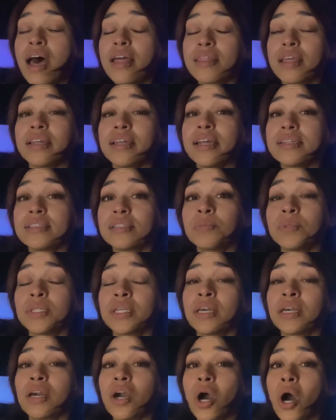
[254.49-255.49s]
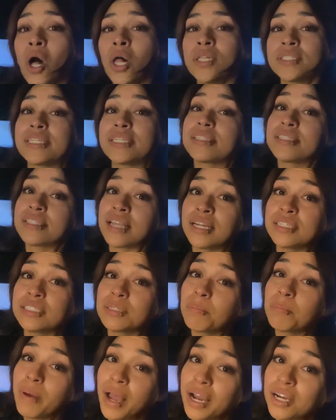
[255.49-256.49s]
that he has something called sand
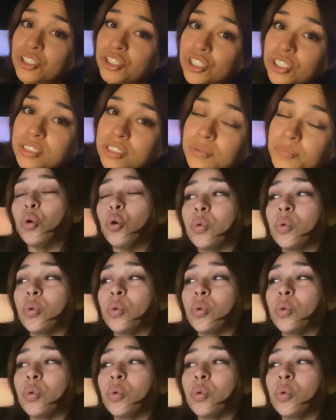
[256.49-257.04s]
impaction,